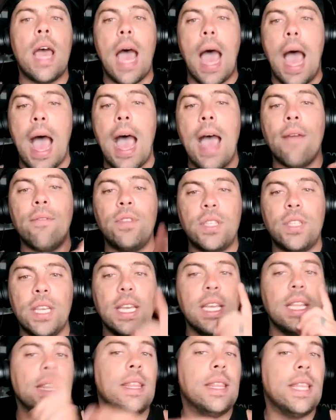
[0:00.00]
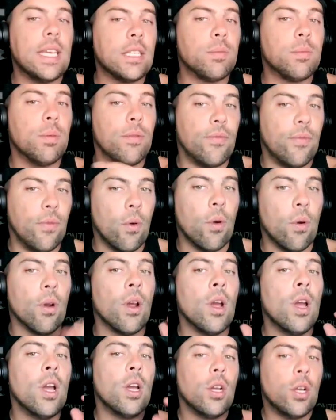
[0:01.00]
I've seen this
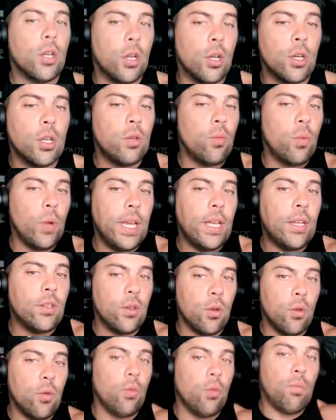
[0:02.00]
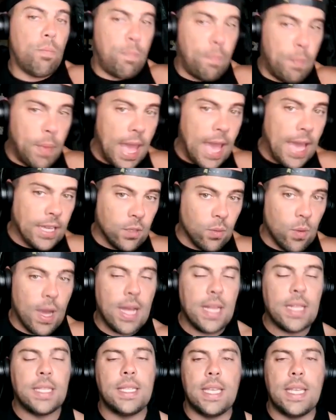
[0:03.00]
before. Could we do X,
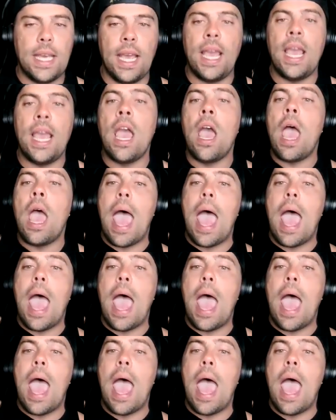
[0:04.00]
Y, and Z?